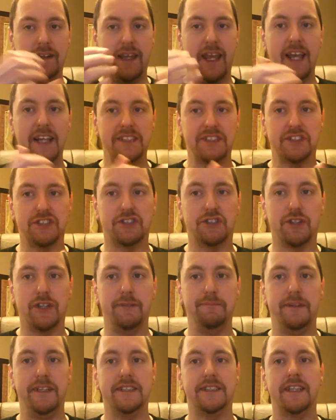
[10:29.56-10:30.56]
cancer
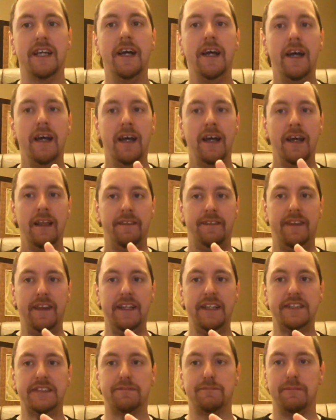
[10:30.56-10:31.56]
treatments,
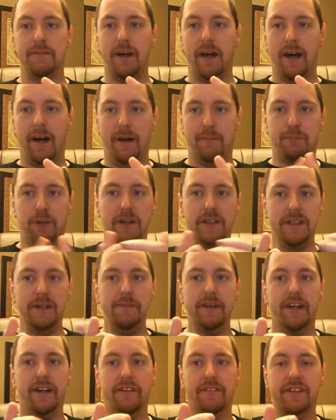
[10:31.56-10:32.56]
these
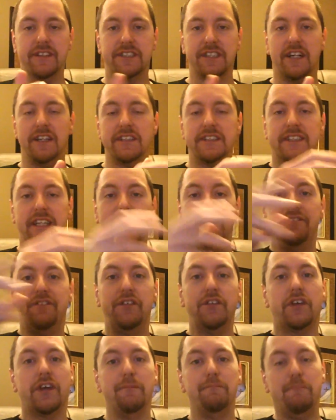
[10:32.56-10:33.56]
preliminary results said
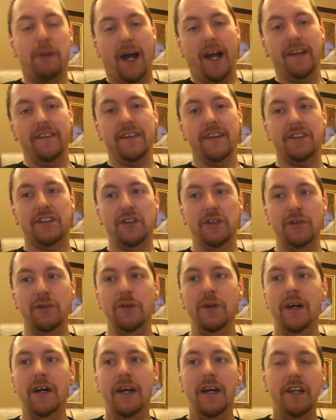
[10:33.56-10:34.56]
if you combine the
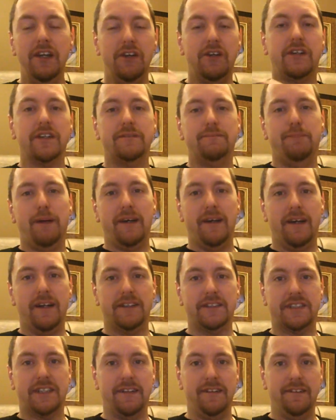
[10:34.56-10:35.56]
two, you could
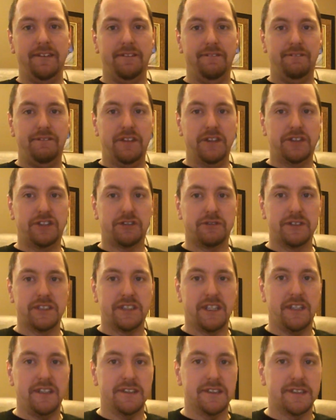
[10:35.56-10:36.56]
better see future
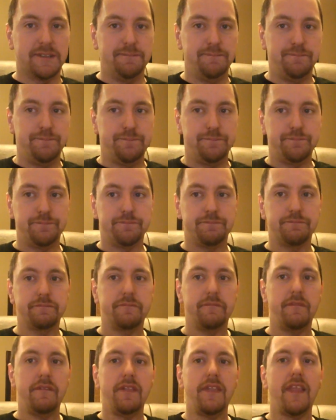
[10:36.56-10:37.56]
results.
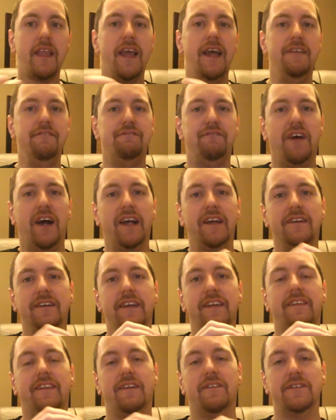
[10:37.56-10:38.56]
And
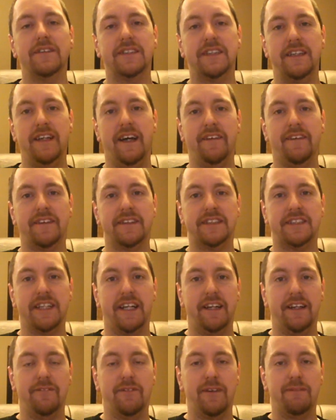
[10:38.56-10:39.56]
finally, there was another
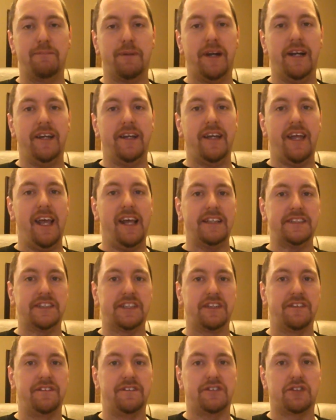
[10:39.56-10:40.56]
study with brain
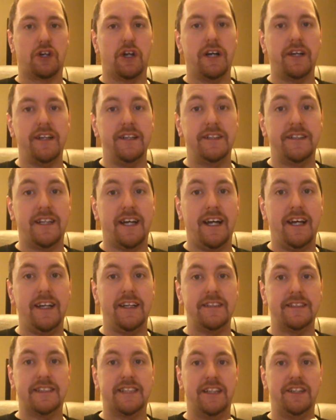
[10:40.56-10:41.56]
cancer, drug and
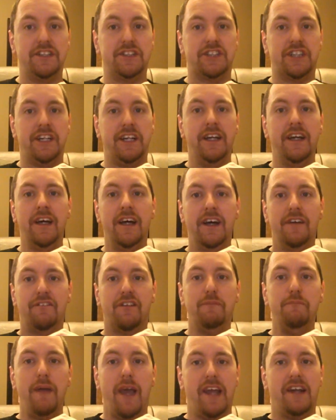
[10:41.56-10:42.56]
diet synergy
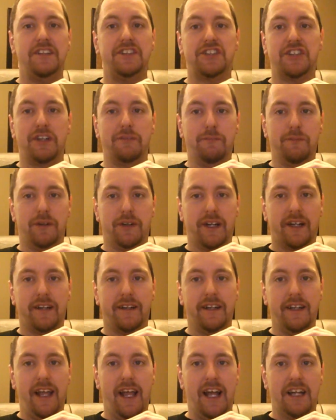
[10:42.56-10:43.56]
for managing
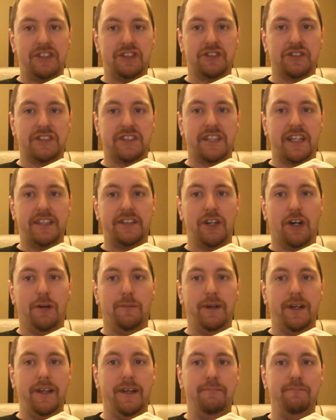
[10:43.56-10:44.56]
malignant
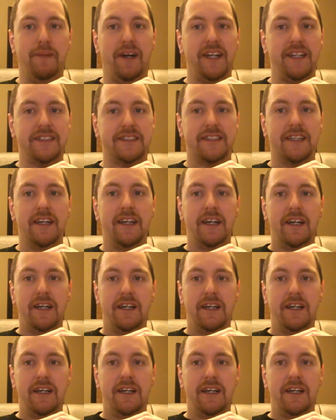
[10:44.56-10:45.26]
astrocytoma in mice,